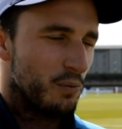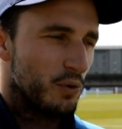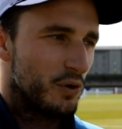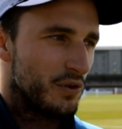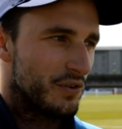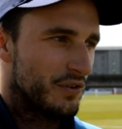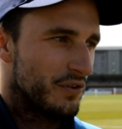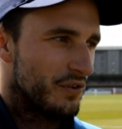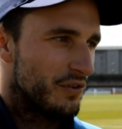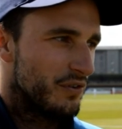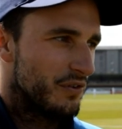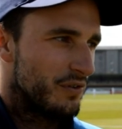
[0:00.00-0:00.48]

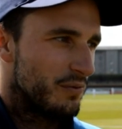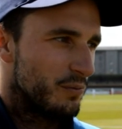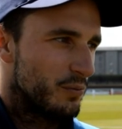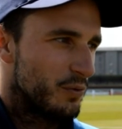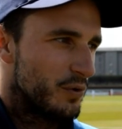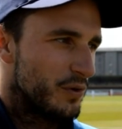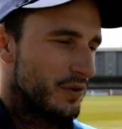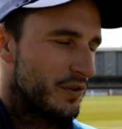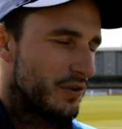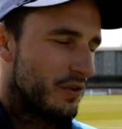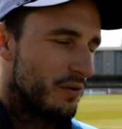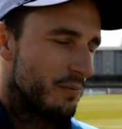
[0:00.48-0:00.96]
worked on
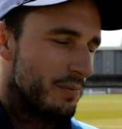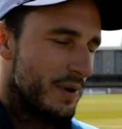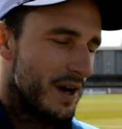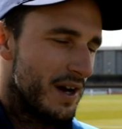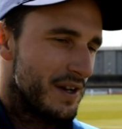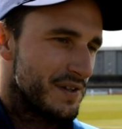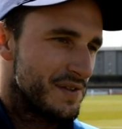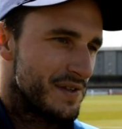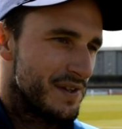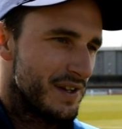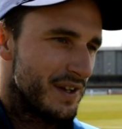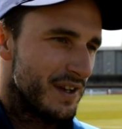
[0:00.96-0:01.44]
worked on
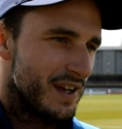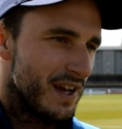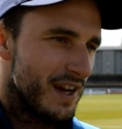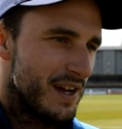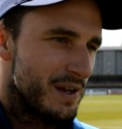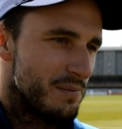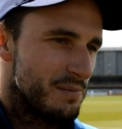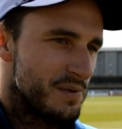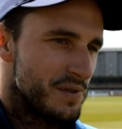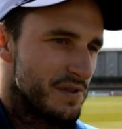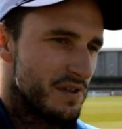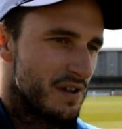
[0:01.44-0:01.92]
parts of their
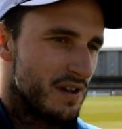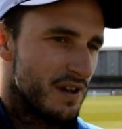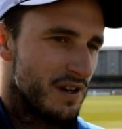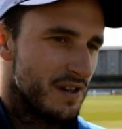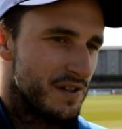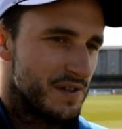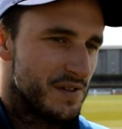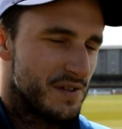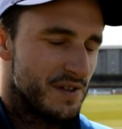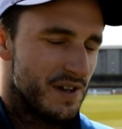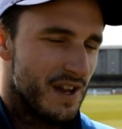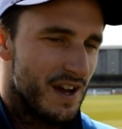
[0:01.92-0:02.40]
game, so
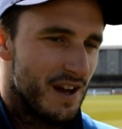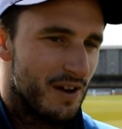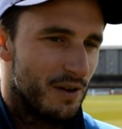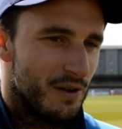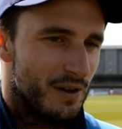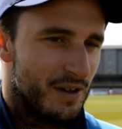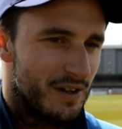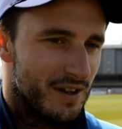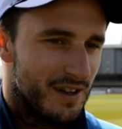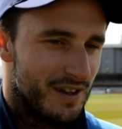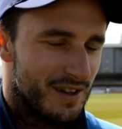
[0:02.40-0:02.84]
it's now,